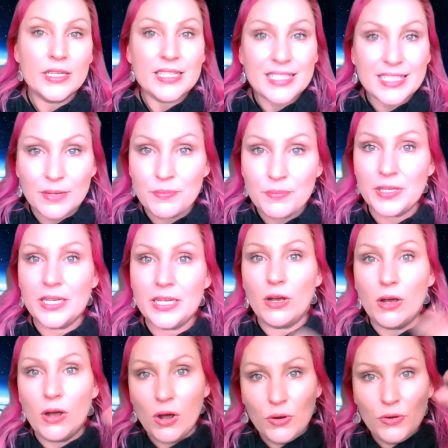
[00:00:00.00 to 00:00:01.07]
something
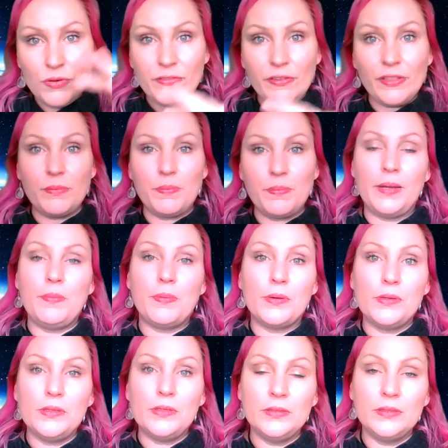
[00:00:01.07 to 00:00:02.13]
over the
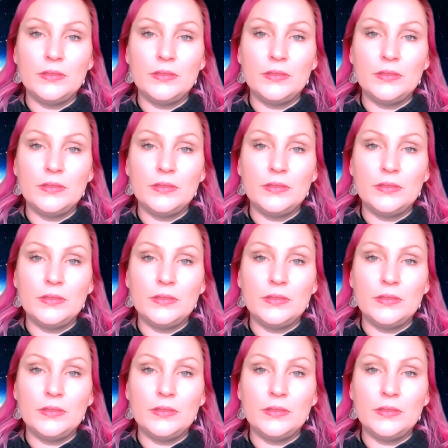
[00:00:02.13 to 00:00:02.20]
people,